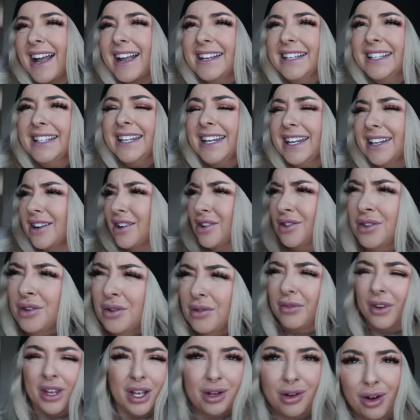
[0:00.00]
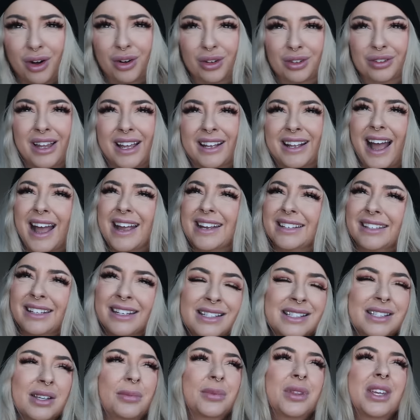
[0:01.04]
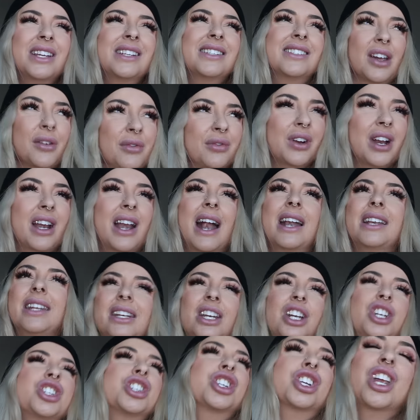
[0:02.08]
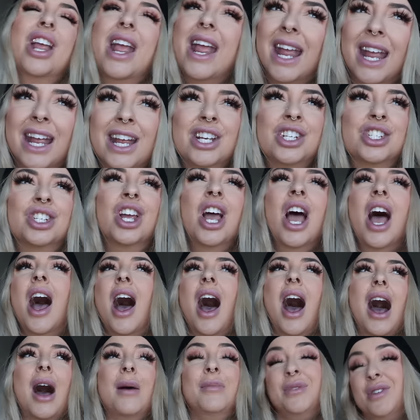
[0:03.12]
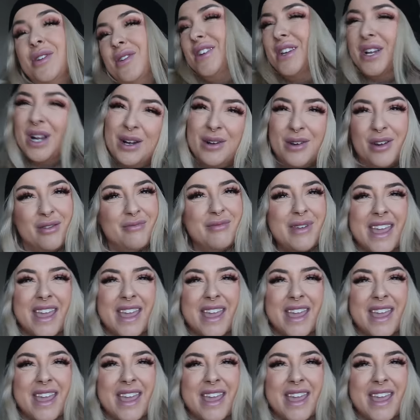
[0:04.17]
like I need a new vehicle. Like, I need something different. I need a change. New year, new